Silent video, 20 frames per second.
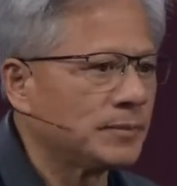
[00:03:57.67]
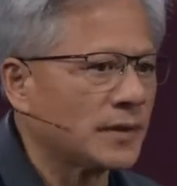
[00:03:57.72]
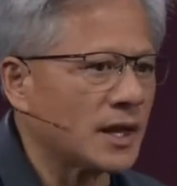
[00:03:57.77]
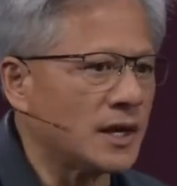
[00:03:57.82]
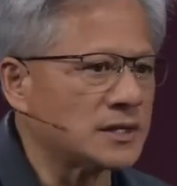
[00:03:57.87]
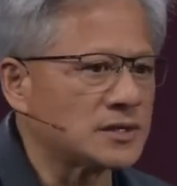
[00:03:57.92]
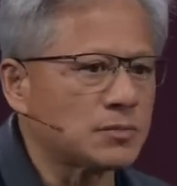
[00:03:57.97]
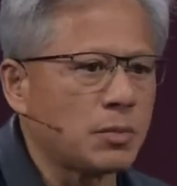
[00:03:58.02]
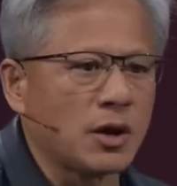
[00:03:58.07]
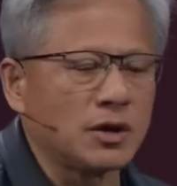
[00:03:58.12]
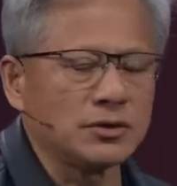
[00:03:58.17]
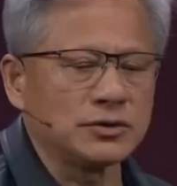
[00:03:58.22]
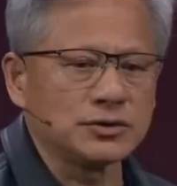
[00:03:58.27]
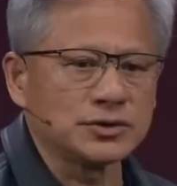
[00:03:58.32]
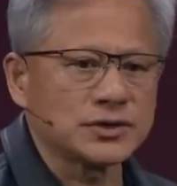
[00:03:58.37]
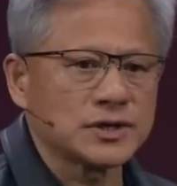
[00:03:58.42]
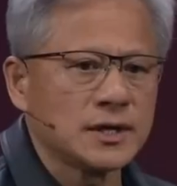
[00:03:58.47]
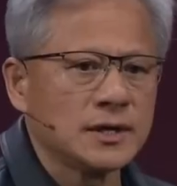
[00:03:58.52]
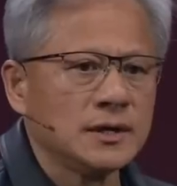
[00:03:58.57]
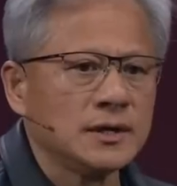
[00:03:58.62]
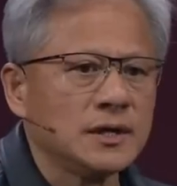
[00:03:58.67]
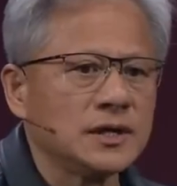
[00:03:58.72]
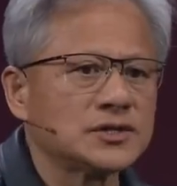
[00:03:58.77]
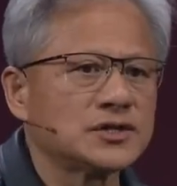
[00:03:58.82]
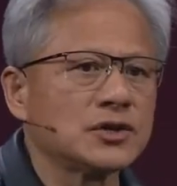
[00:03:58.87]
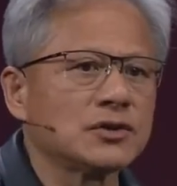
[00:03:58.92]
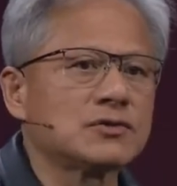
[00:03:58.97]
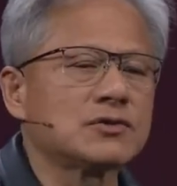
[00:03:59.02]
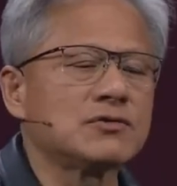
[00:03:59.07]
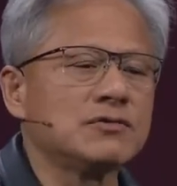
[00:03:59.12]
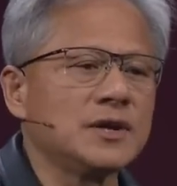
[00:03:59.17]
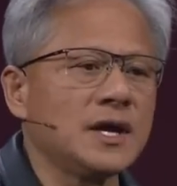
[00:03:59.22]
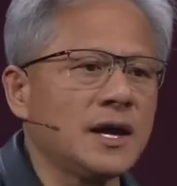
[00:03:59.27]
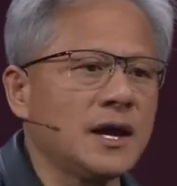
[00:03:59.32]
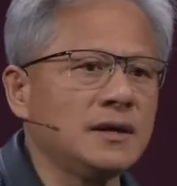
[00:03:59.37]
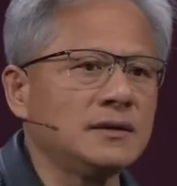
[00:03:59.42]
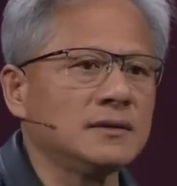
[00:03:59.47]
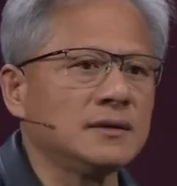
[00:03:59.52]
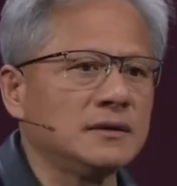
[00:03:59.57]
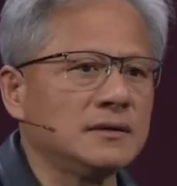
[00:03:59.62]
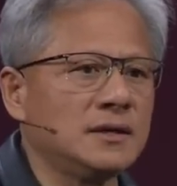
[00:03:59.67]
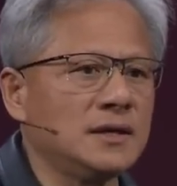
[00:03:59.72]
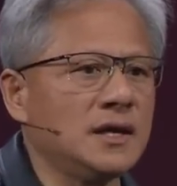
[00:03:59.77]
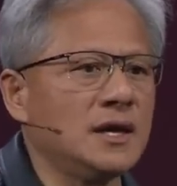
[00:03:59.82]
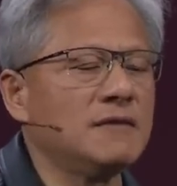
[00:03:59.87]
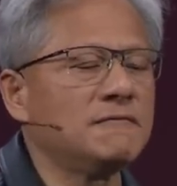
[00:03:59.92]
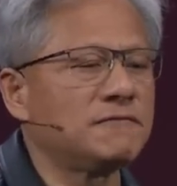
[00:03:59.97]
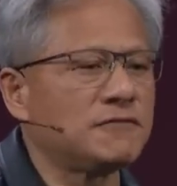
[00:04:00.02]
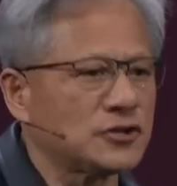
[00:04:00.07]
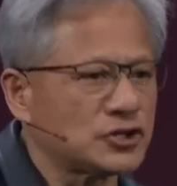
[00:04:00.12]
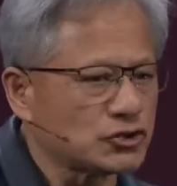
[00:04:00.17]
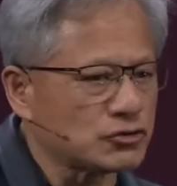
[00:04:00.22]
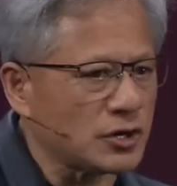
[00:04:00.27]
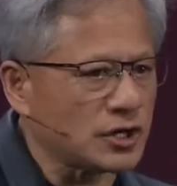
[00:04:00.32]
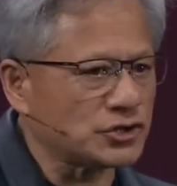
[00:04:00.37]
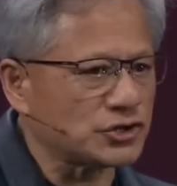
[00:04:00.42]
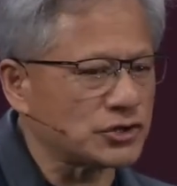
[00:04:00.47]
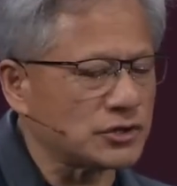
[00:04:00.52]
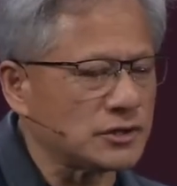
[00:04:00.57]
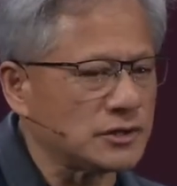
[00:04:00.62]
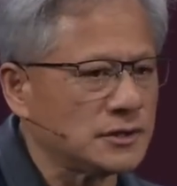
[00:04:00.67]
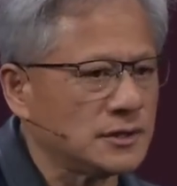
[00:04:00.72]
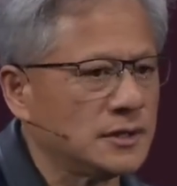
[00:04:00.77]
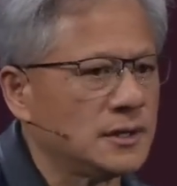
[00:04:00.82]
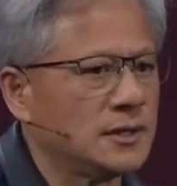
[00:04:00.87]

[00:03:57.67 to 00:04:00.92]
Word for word: as partners, is to create the infrastructure,